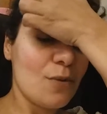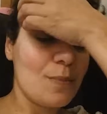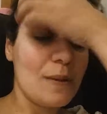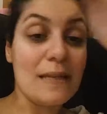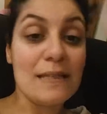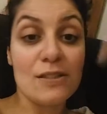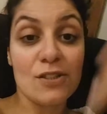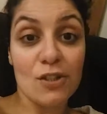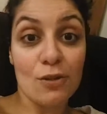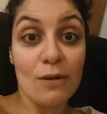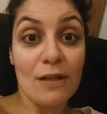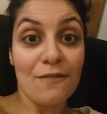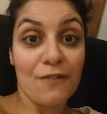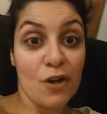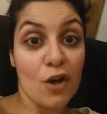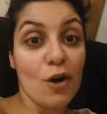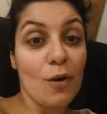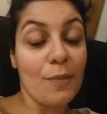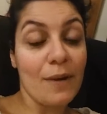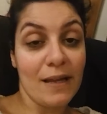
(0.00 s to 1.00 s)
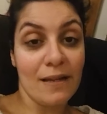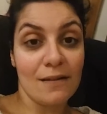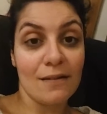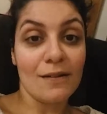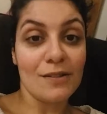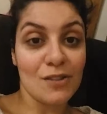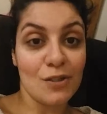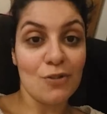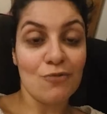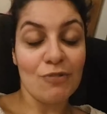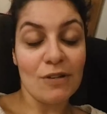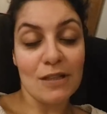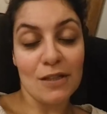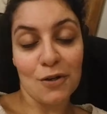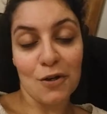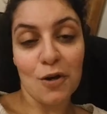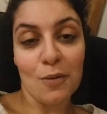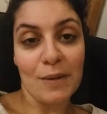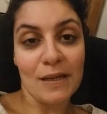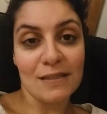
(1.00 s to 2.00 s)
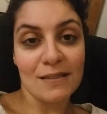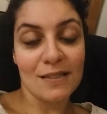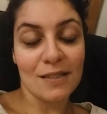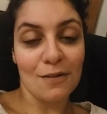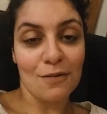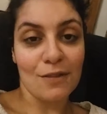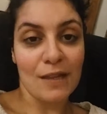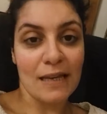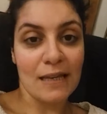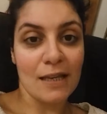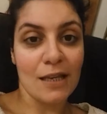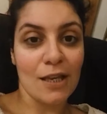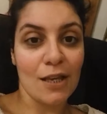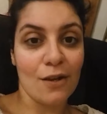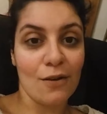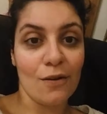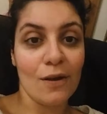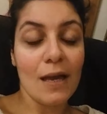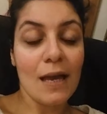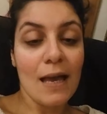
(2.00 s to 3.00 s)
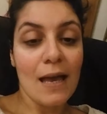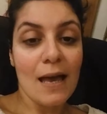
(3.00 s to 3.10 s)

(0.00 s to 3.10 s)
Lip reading: please do leave a comment. I do read the comments, so thank you.